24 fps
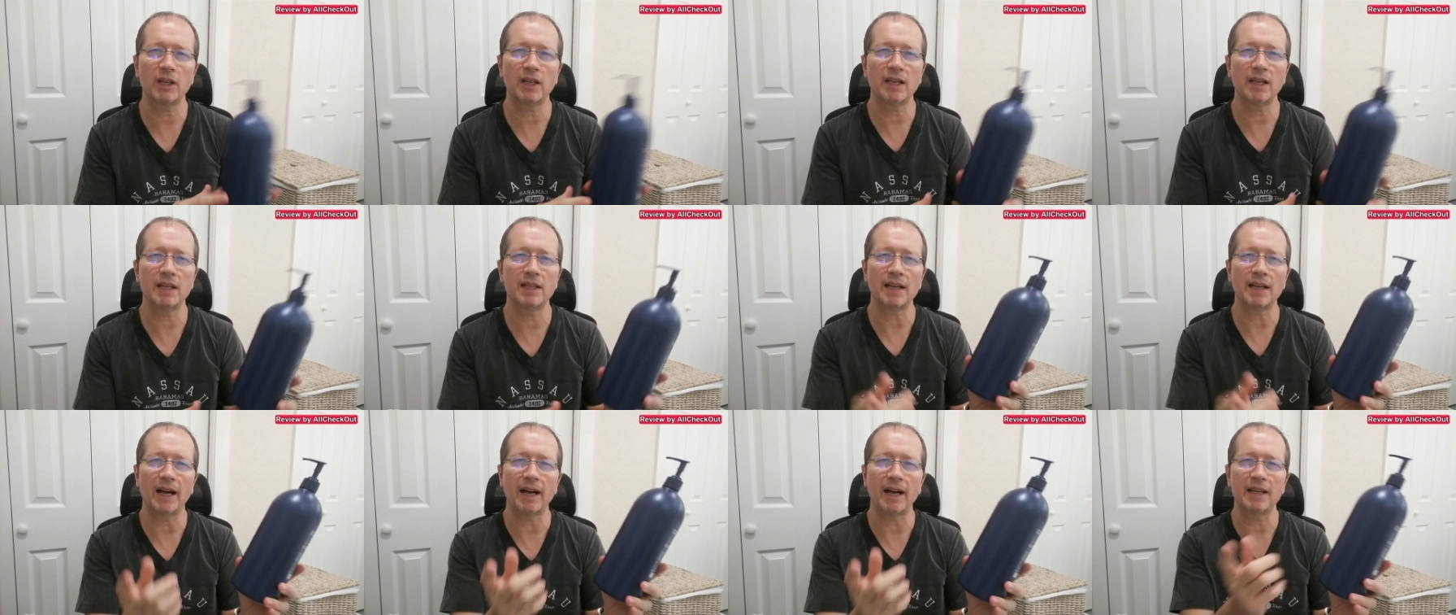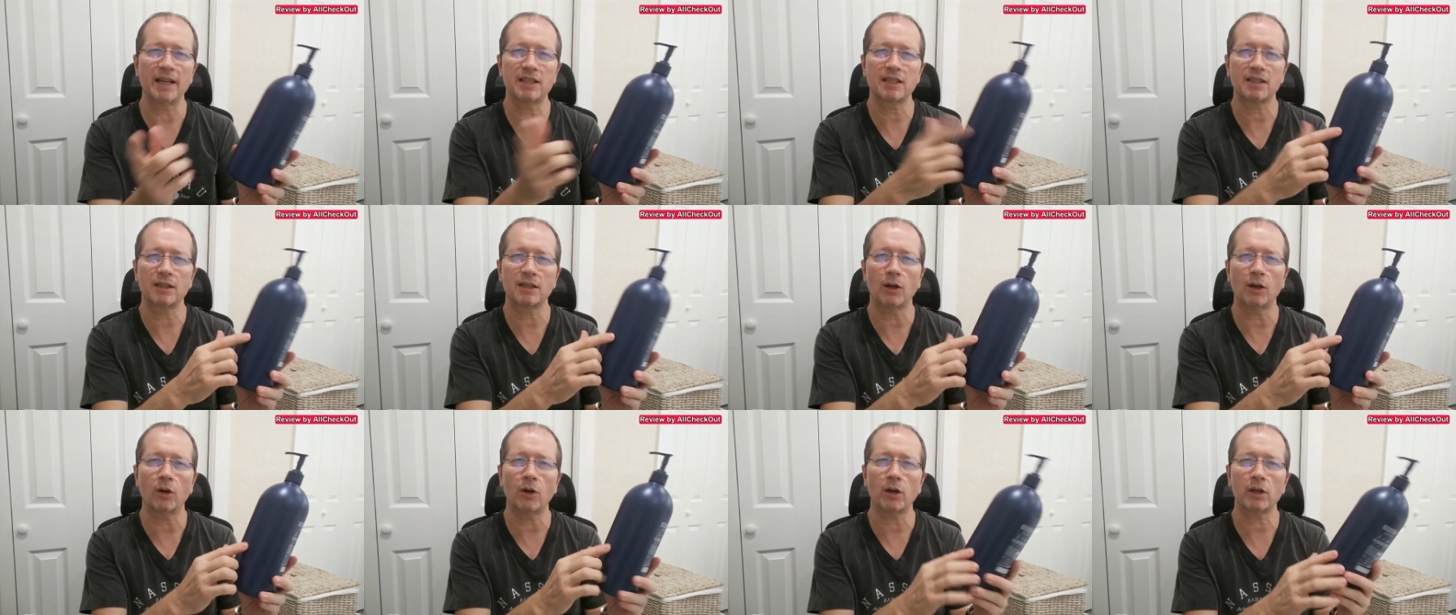is I
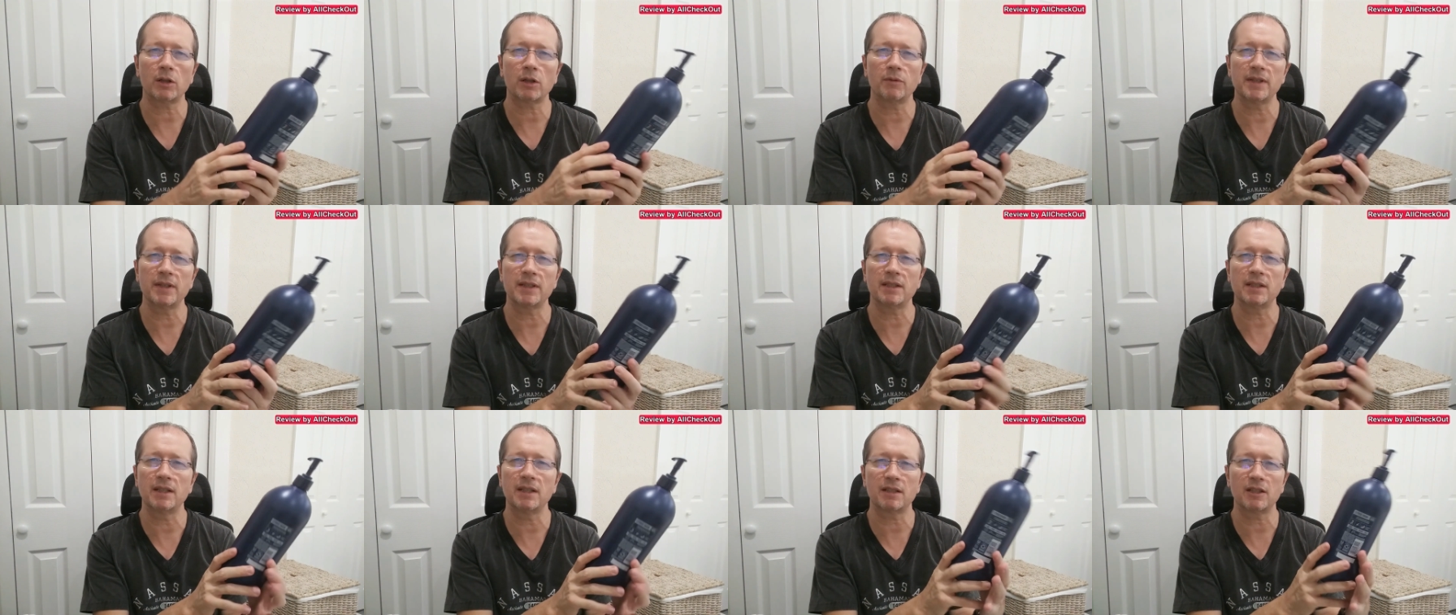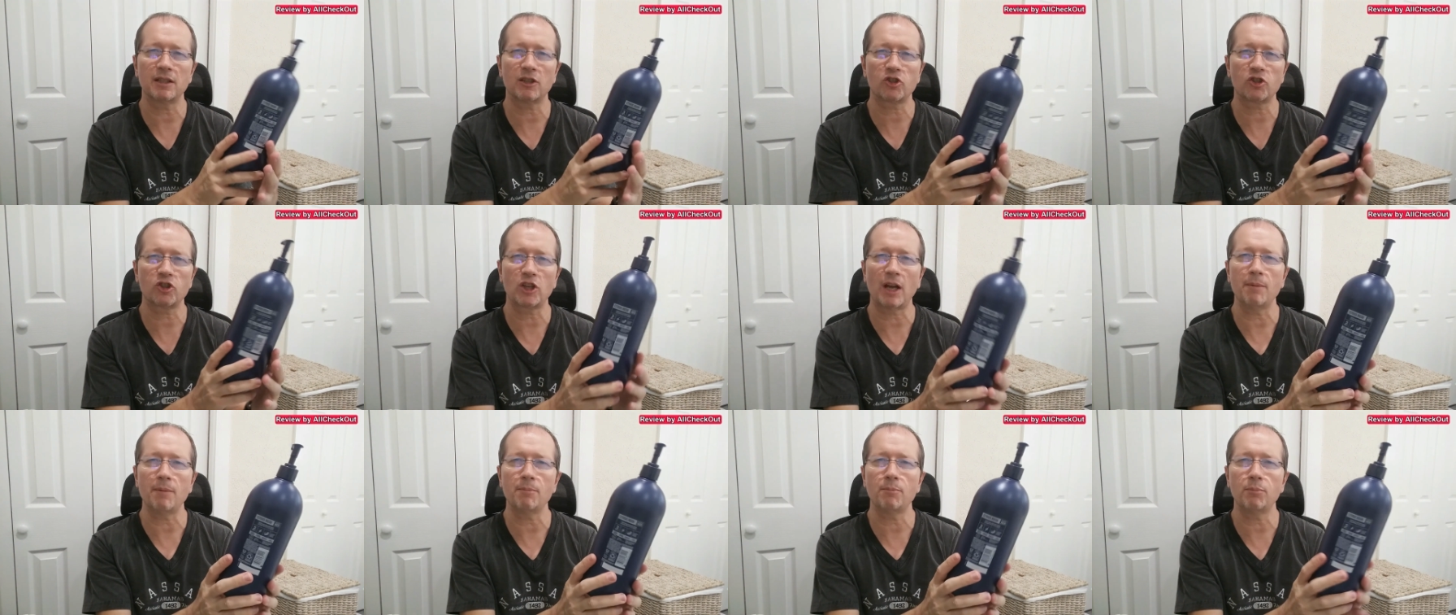start with this
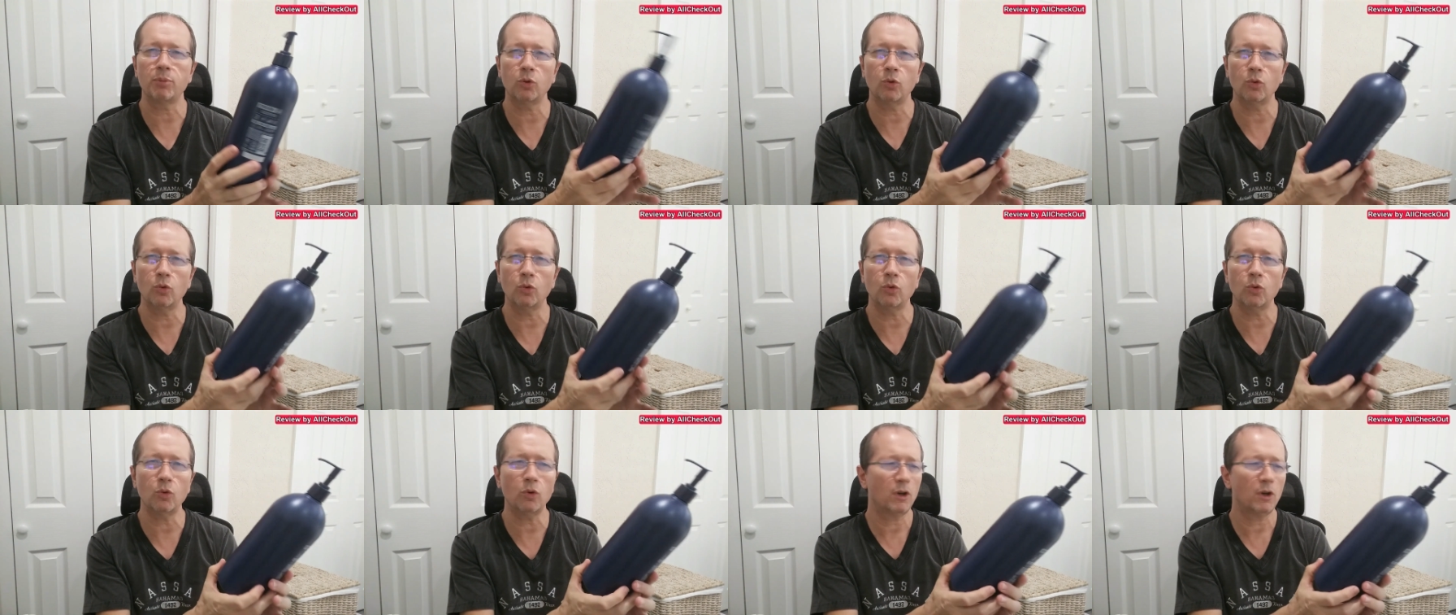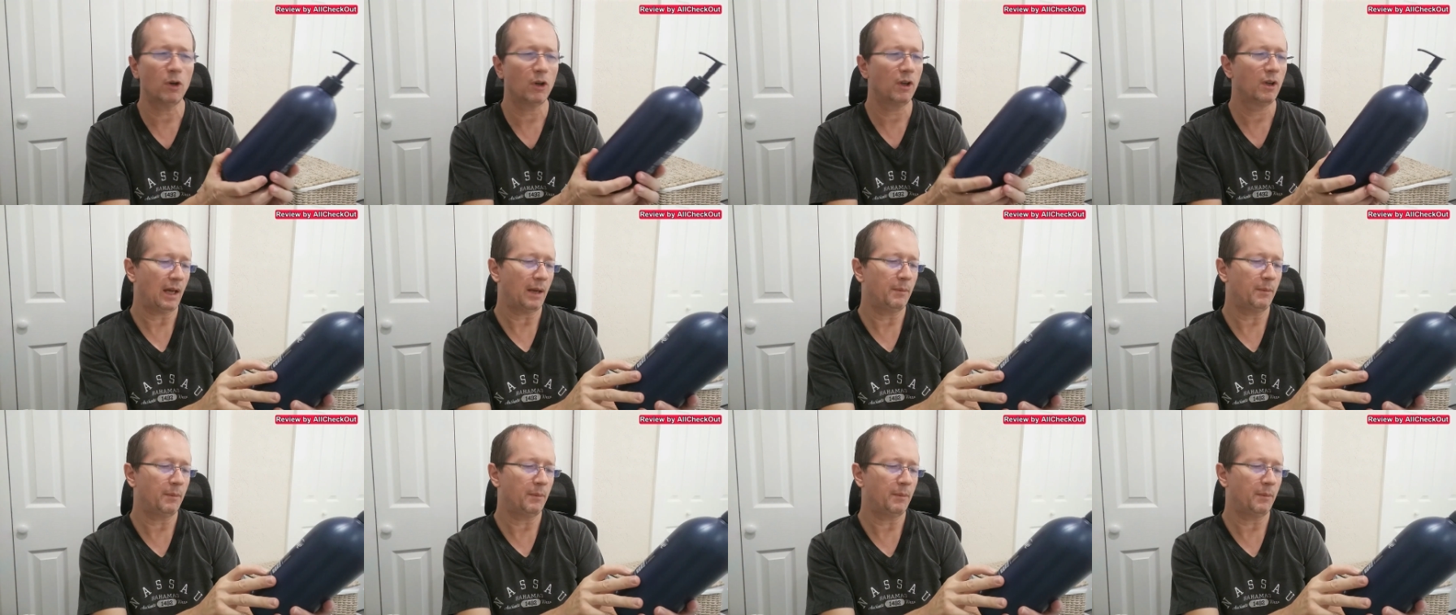shampoo.